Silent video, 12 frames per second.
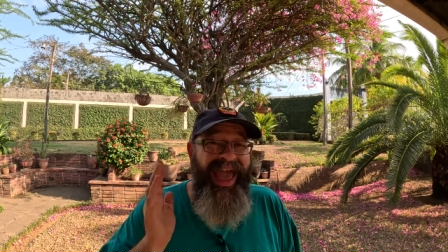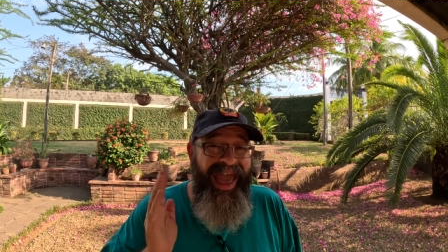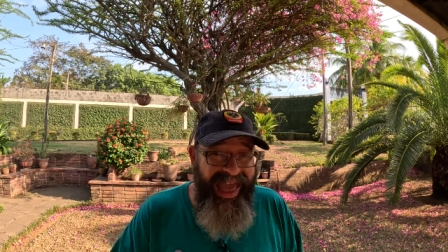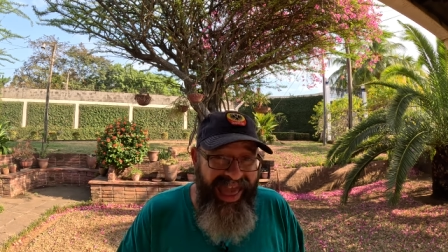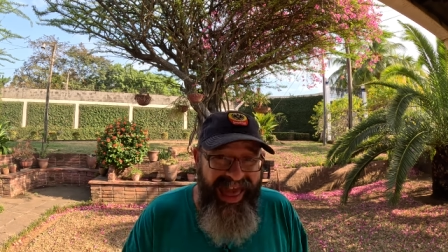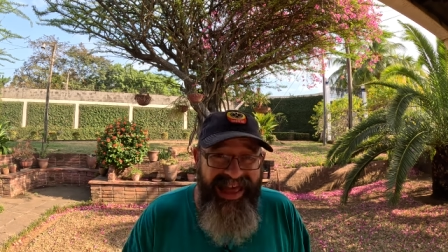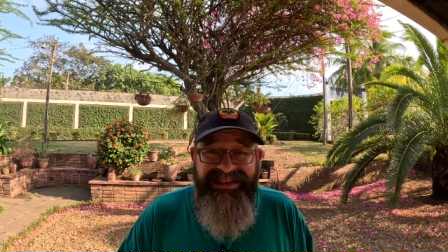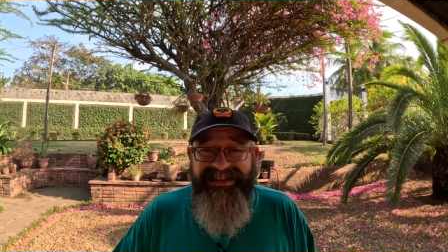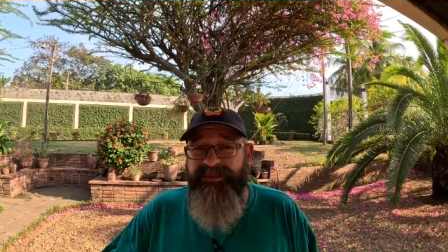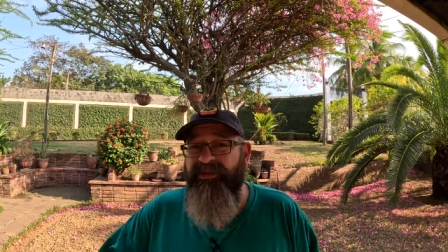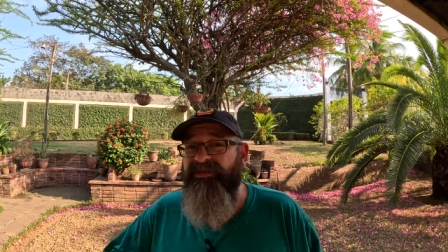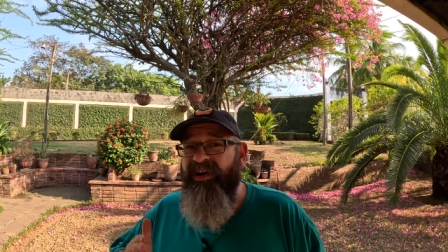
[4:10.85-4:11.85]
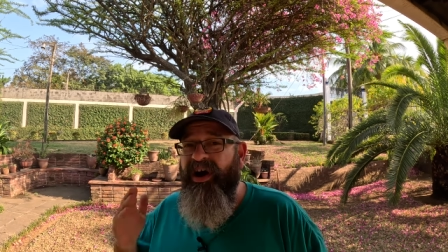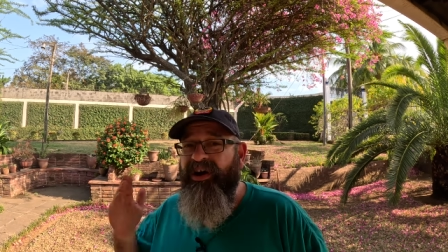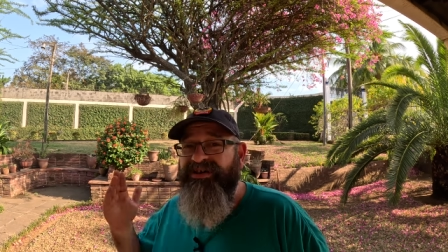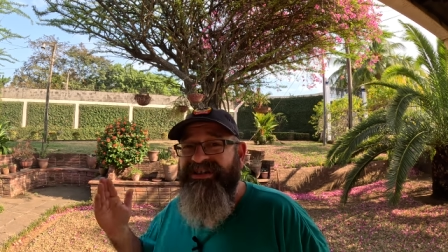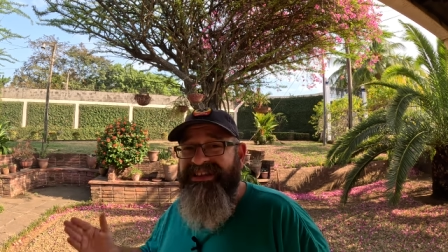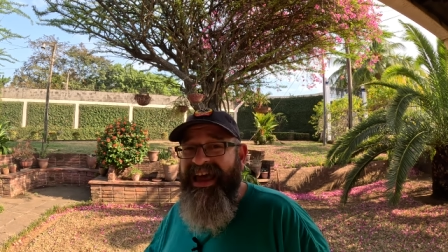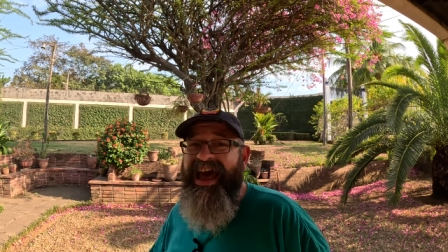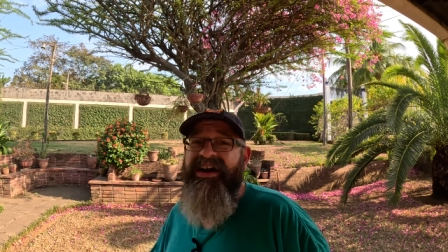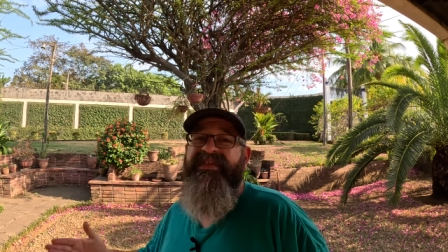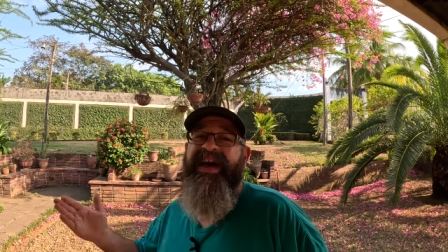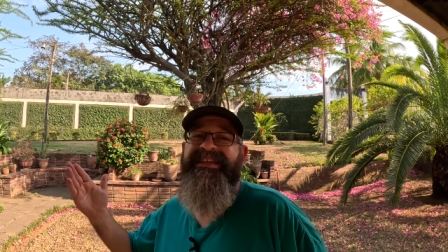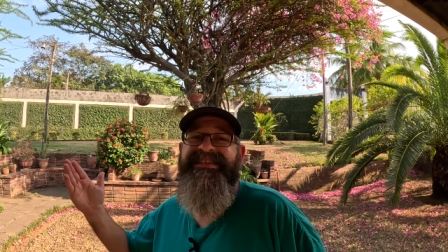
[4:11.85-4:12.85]
And some of our
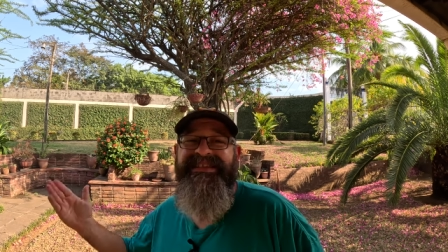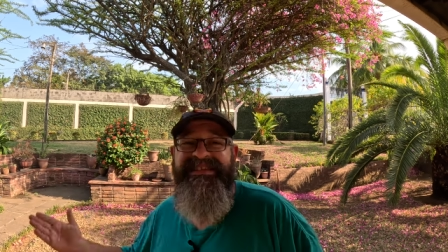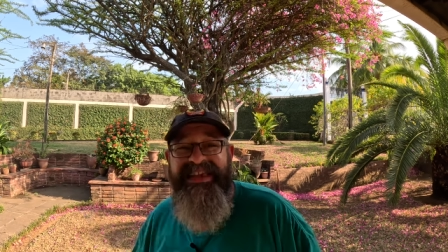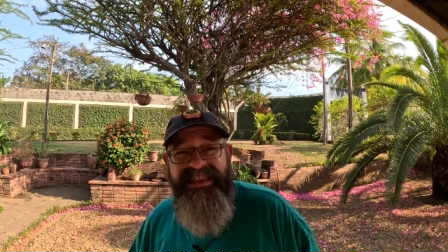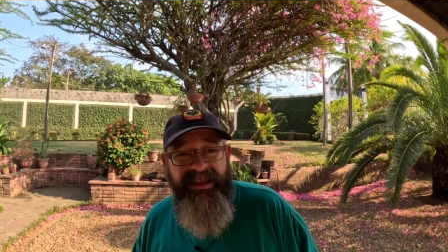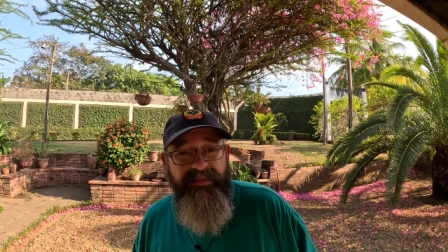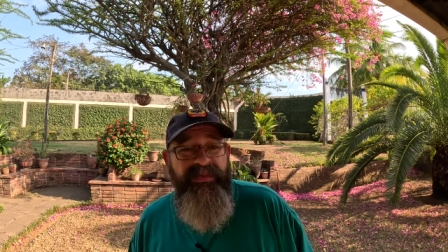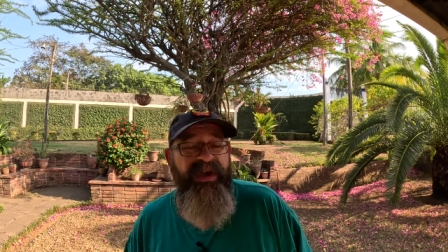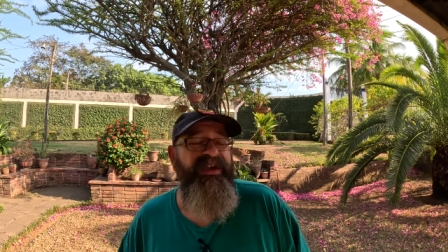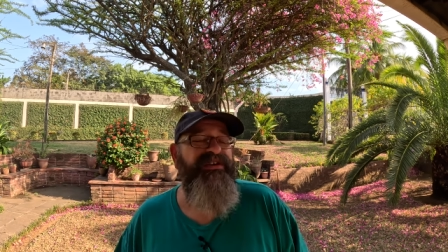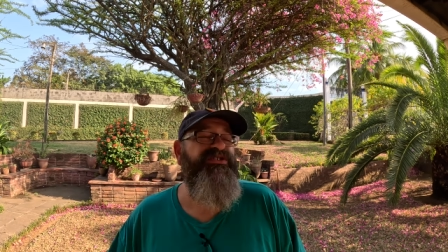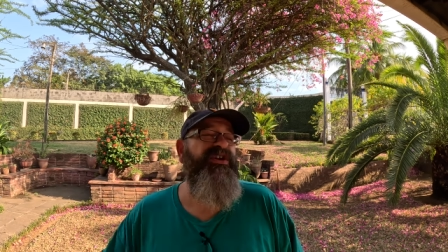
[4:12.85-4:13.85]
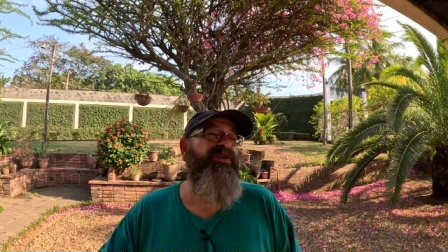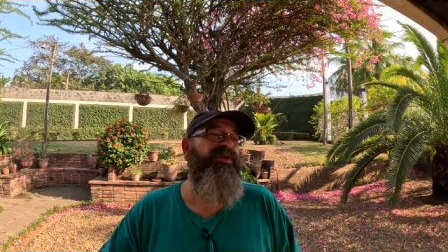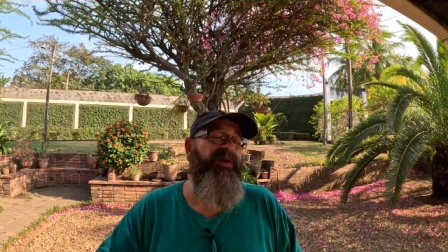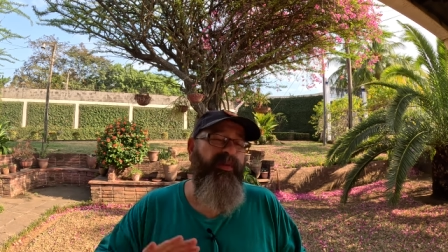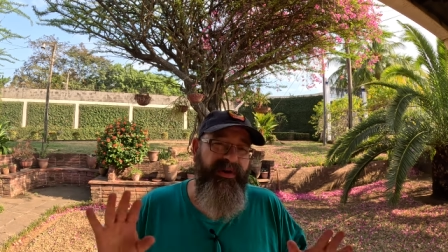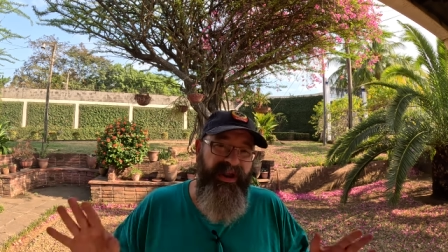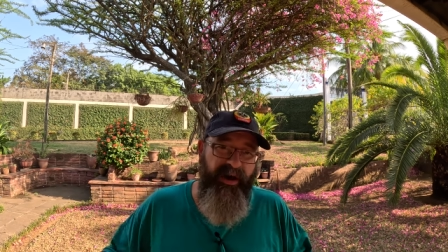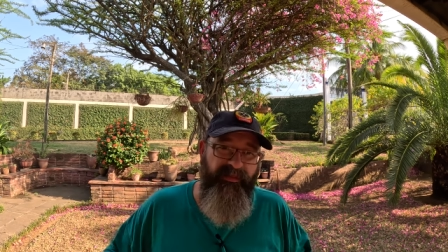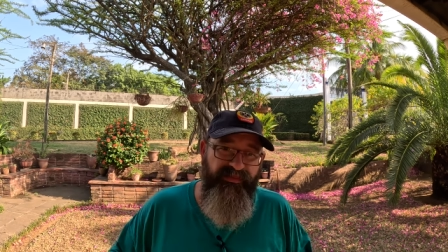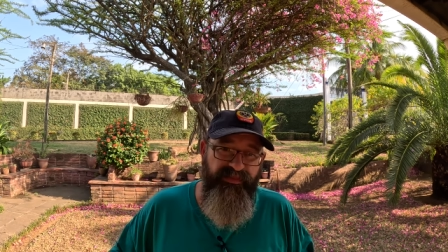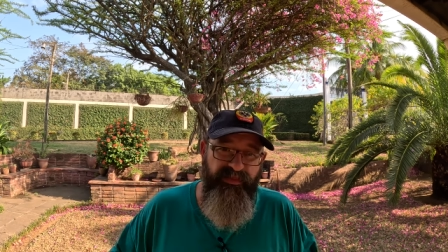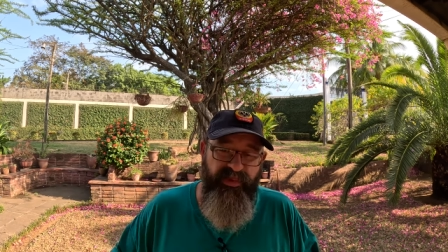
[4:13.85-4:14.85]
staff had seen them. So it worked out
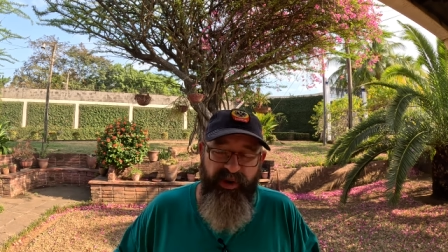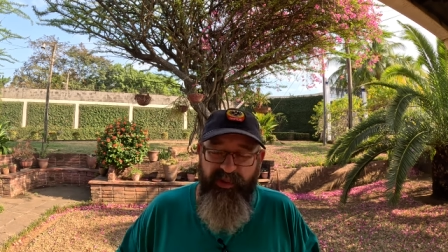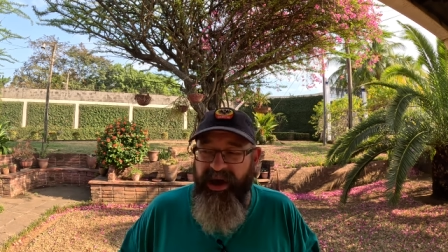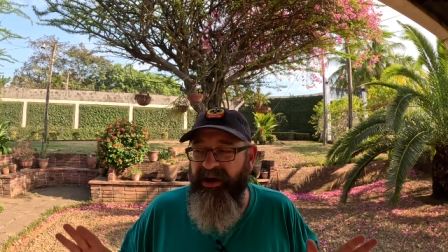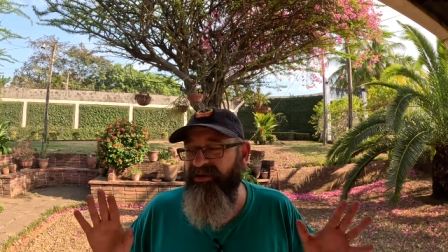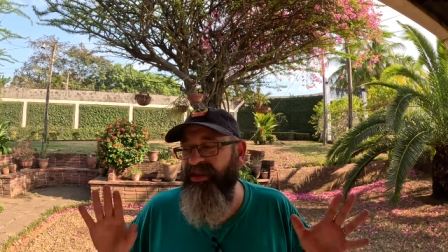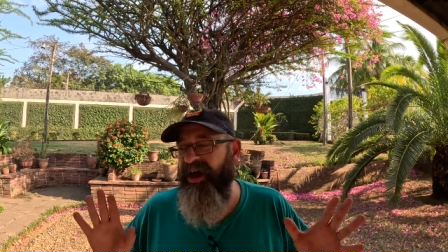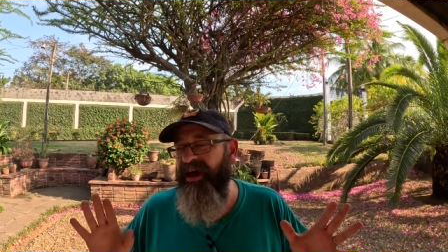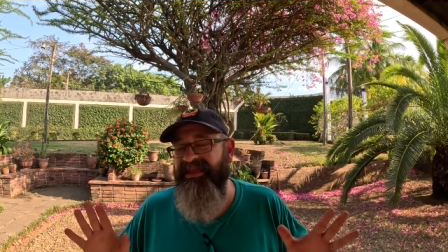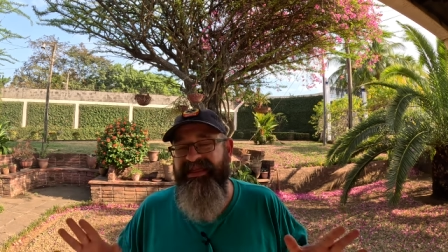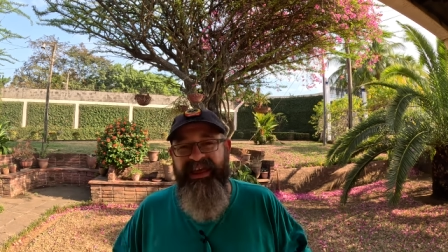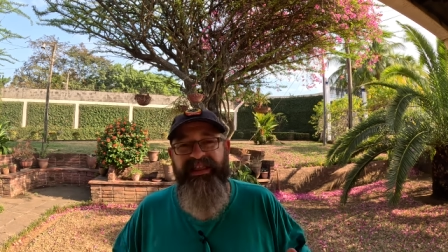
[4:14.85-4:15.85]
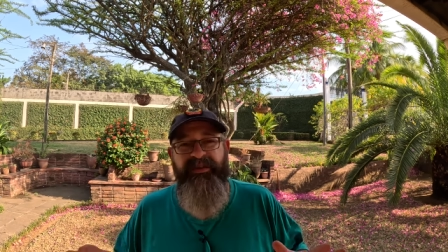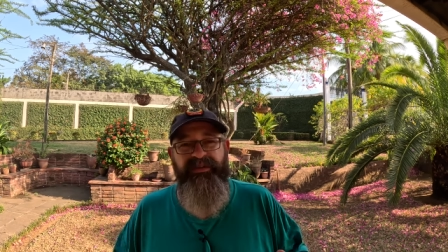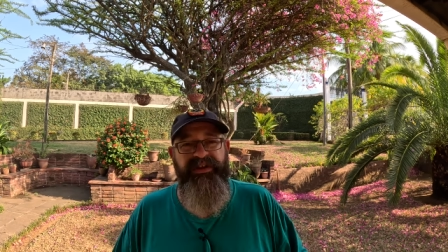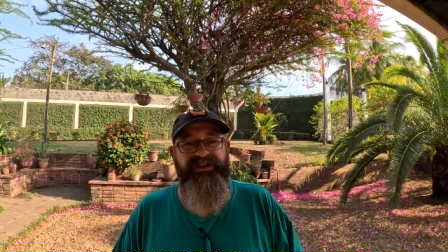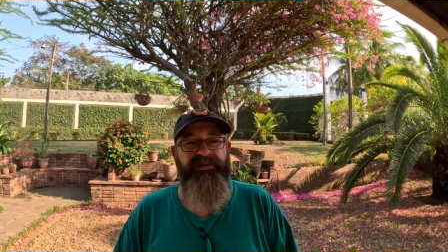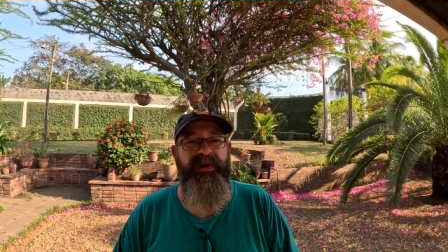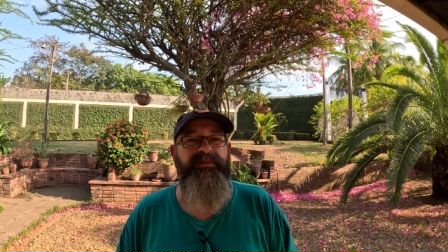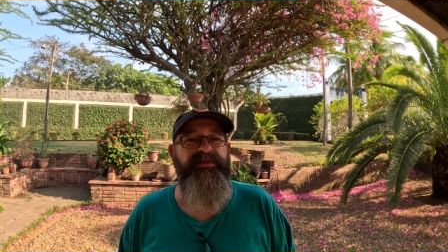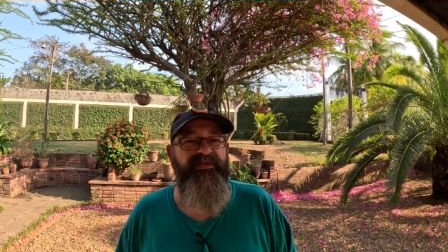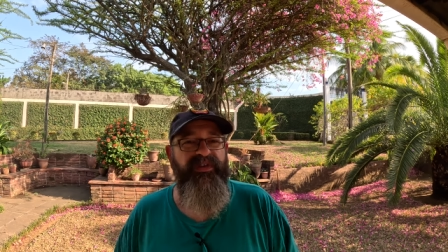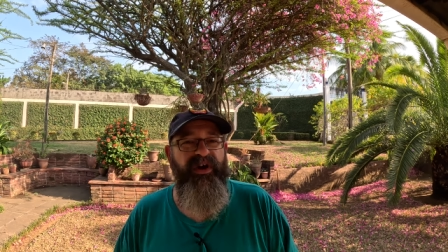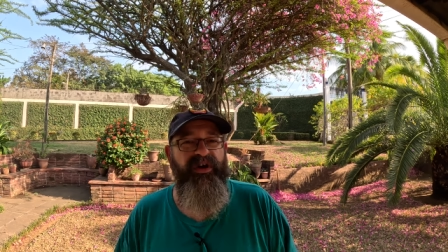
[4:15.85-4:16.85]
pretty well. I think the police were able
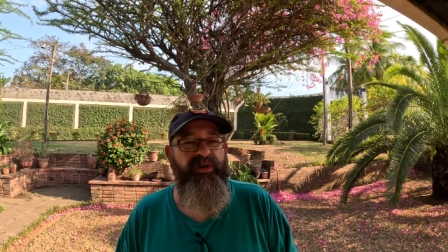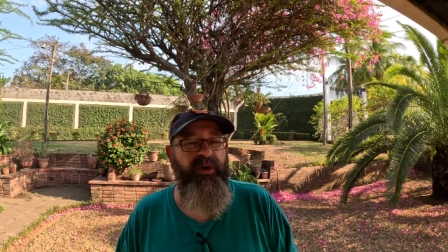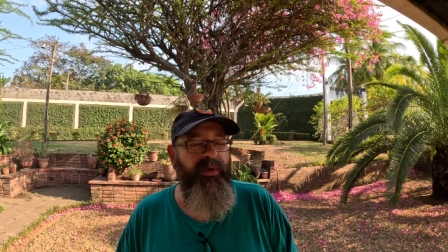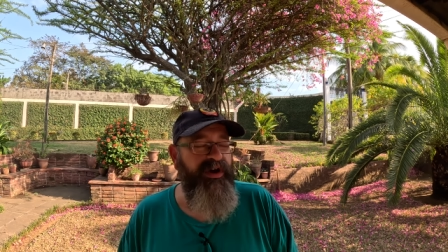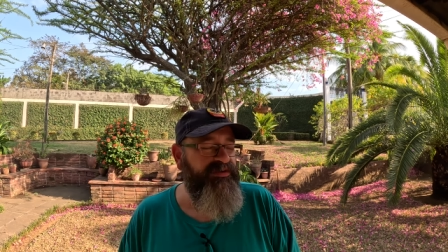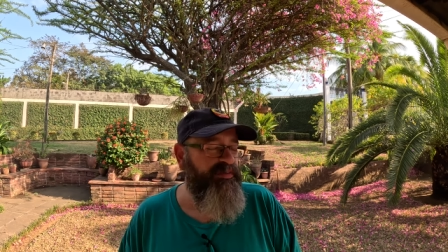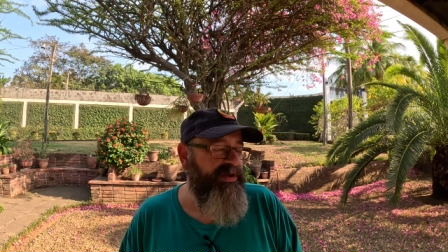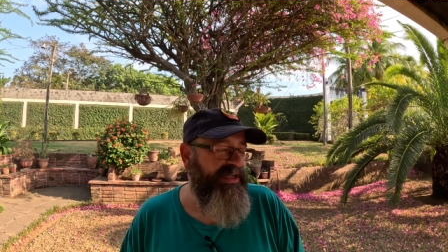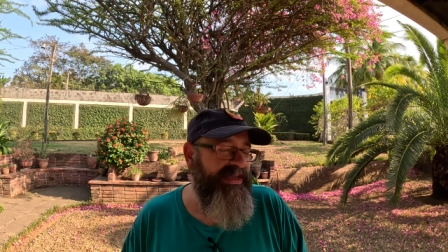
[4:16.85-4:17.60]
to figure out who it was pretty